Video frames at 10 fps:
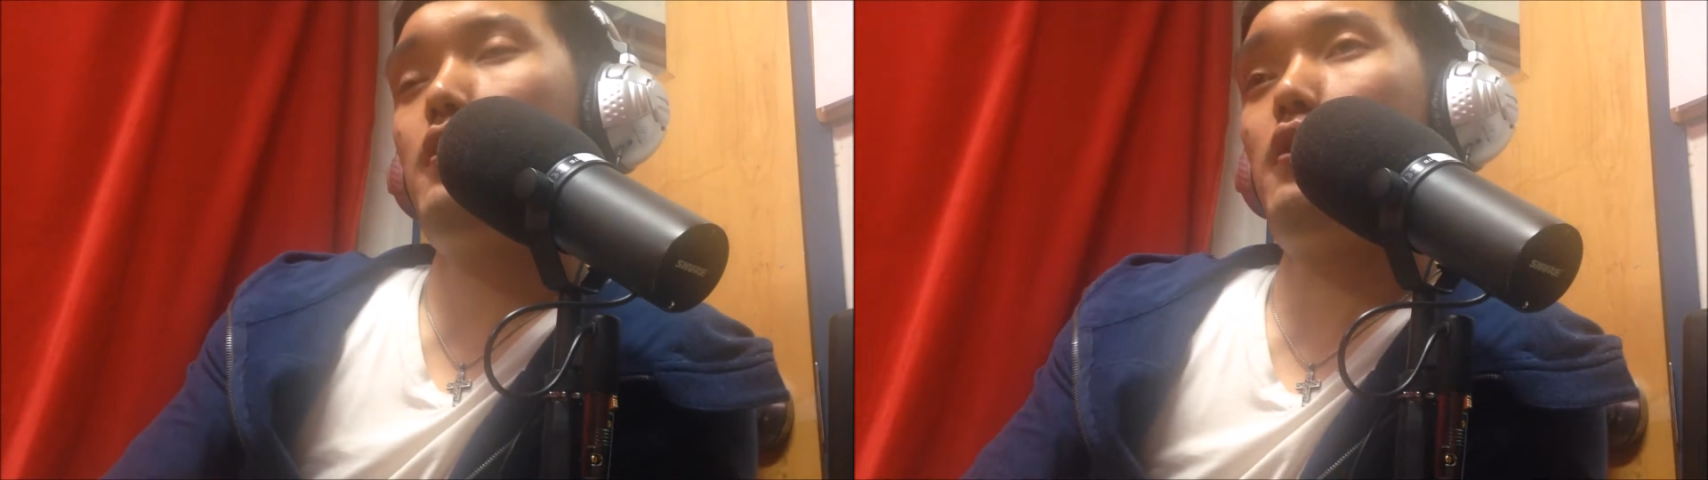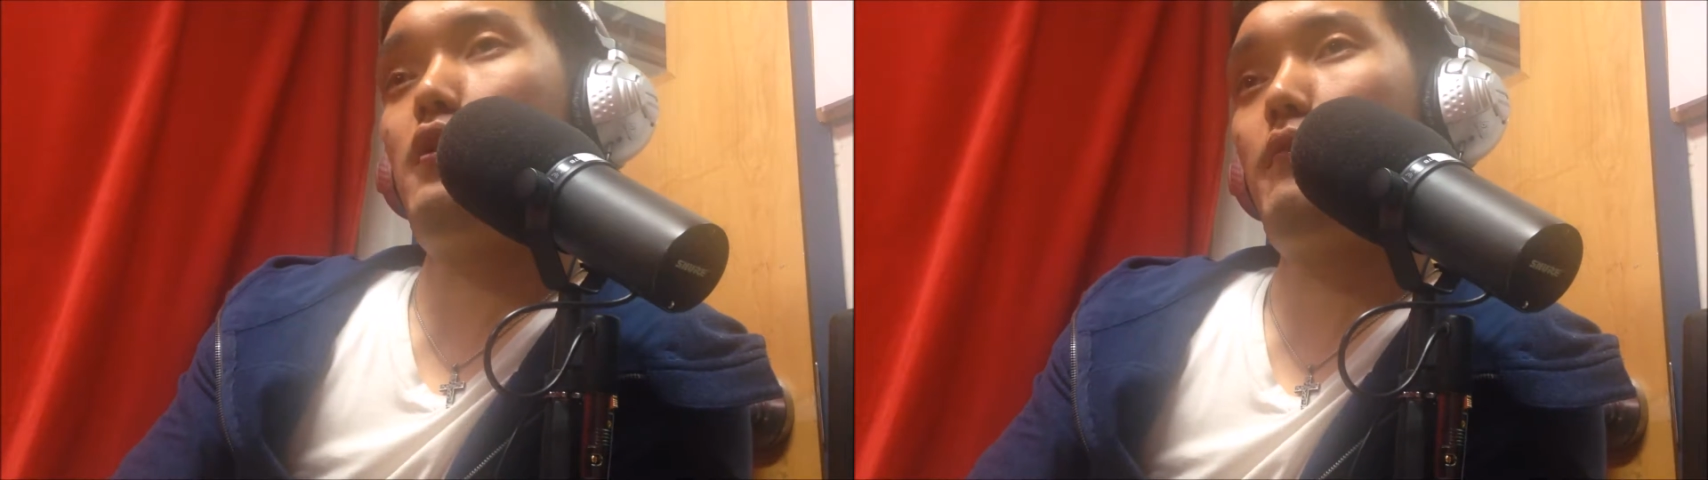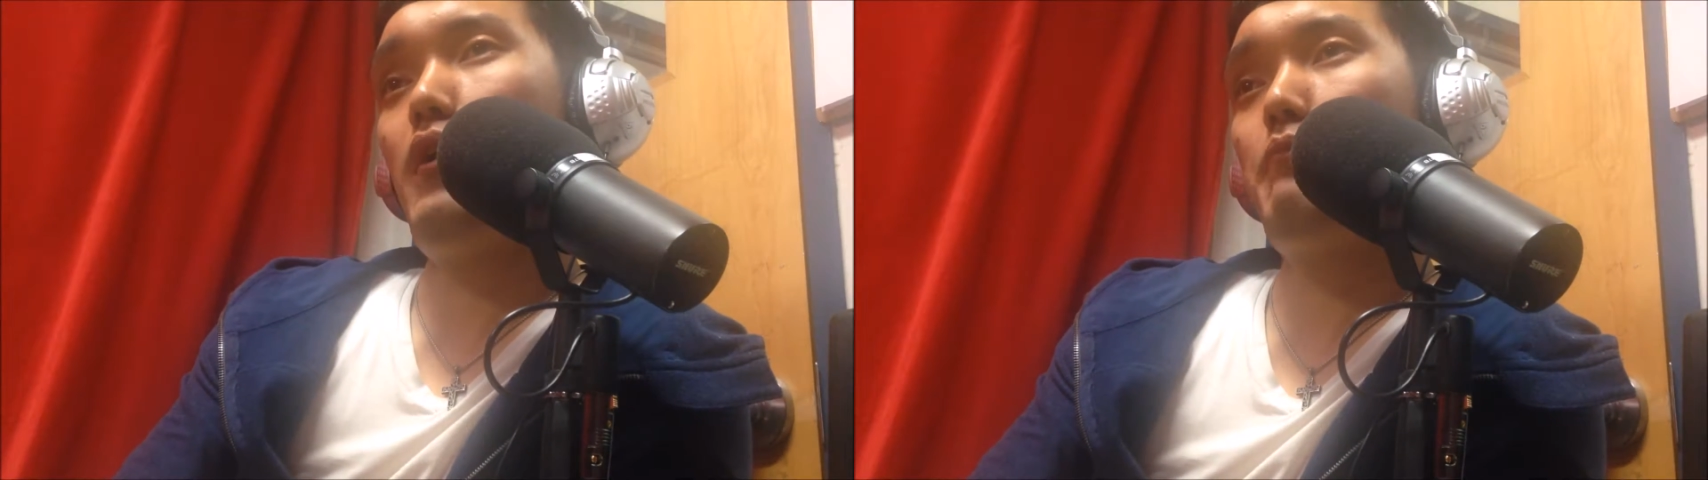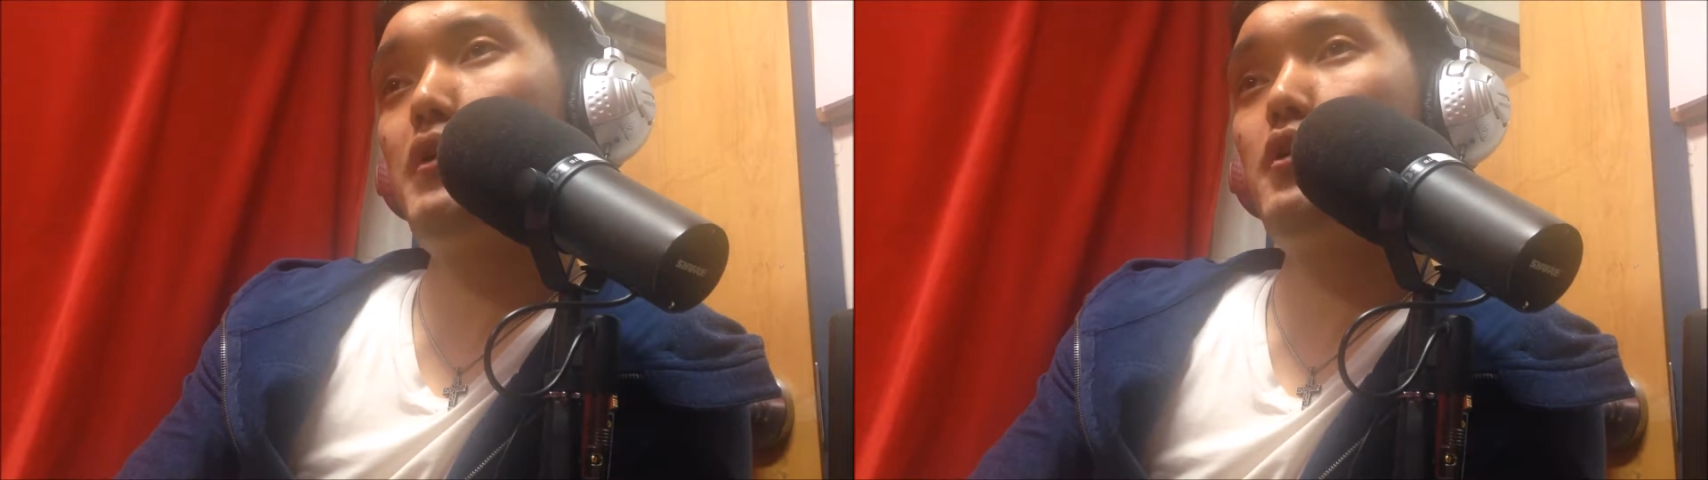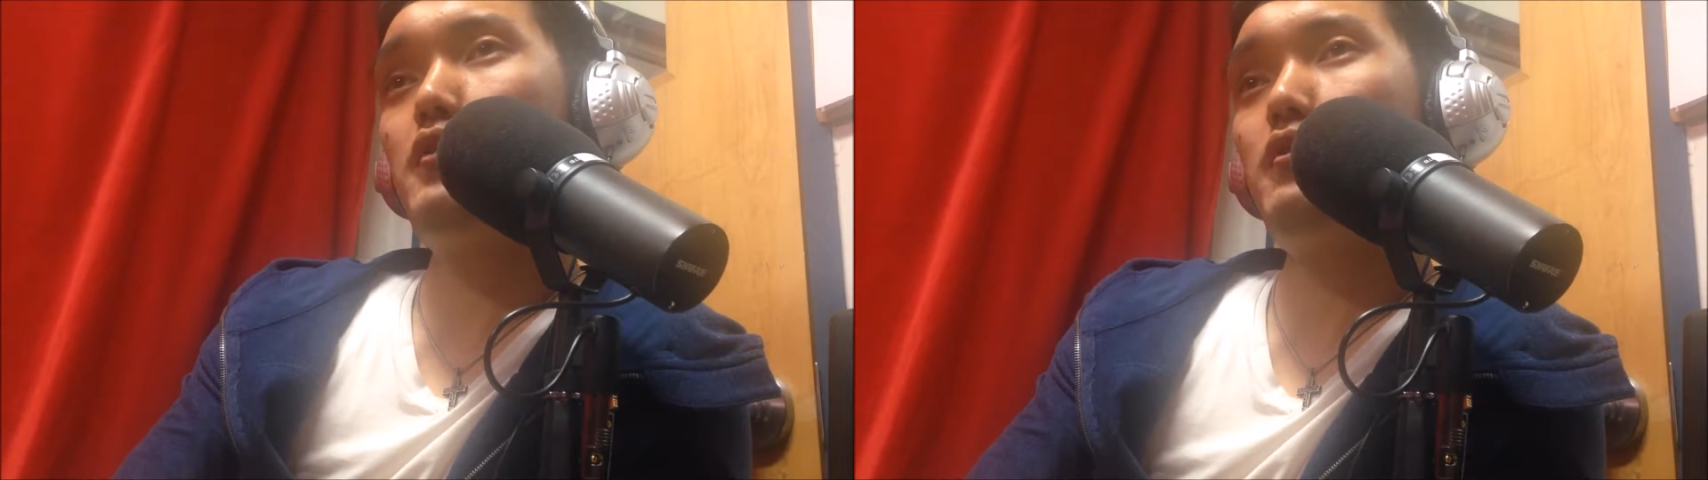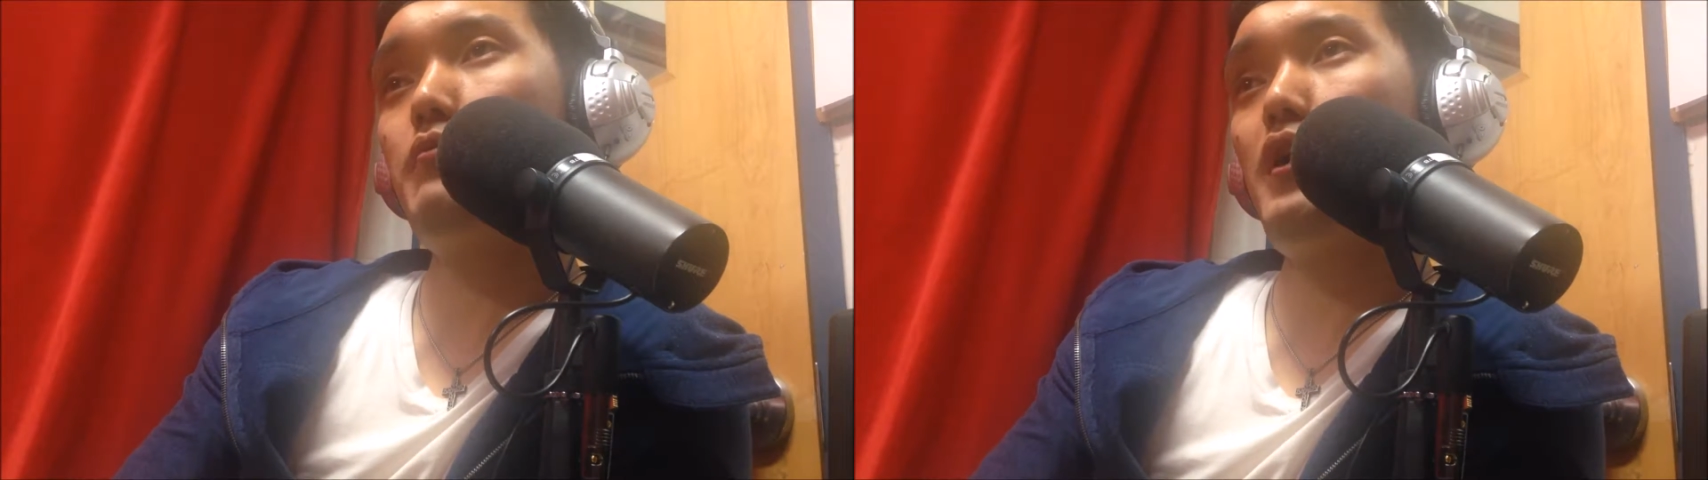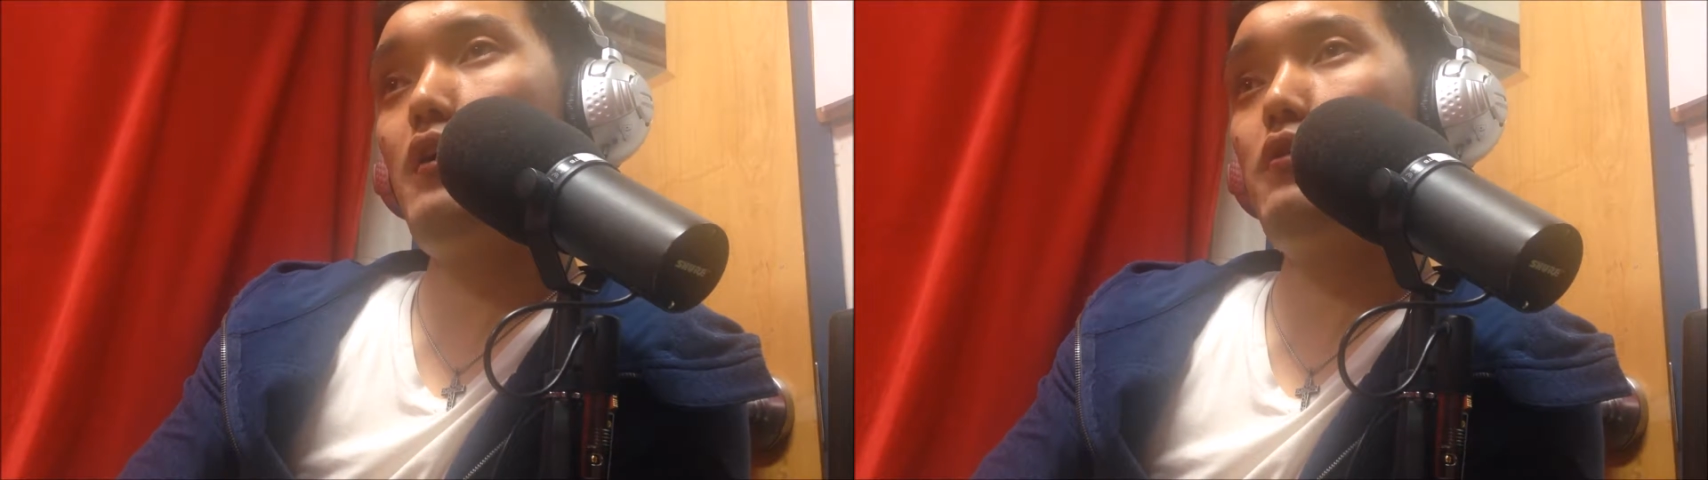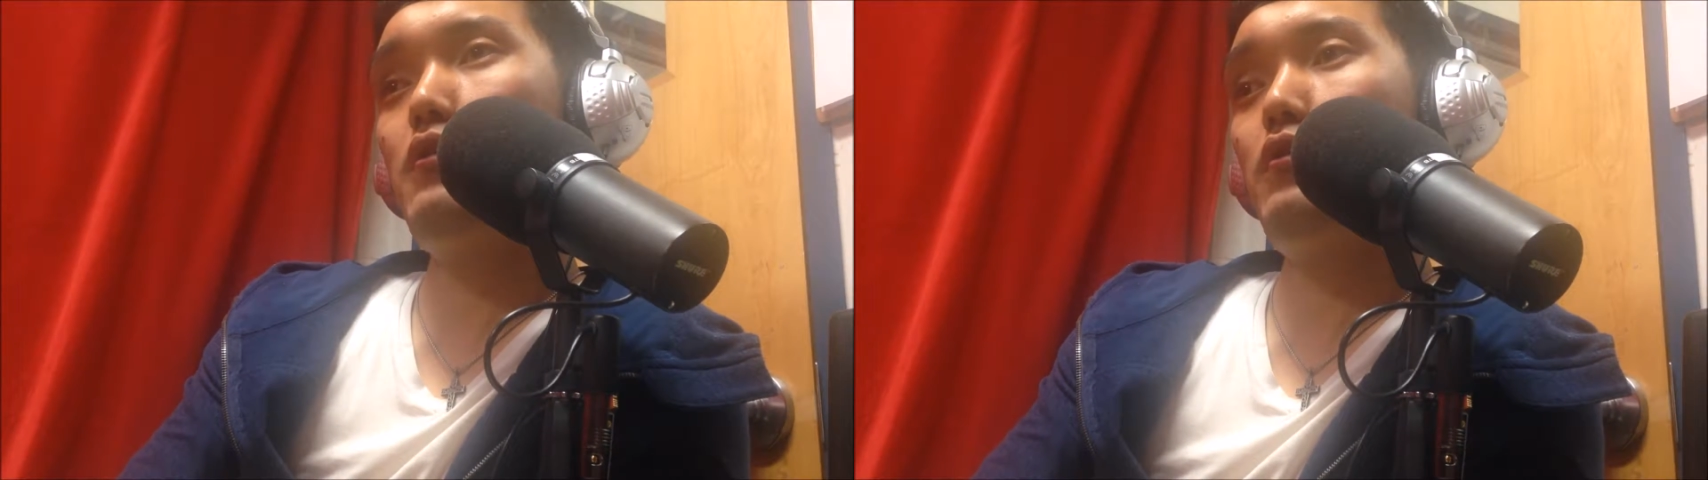and because of that,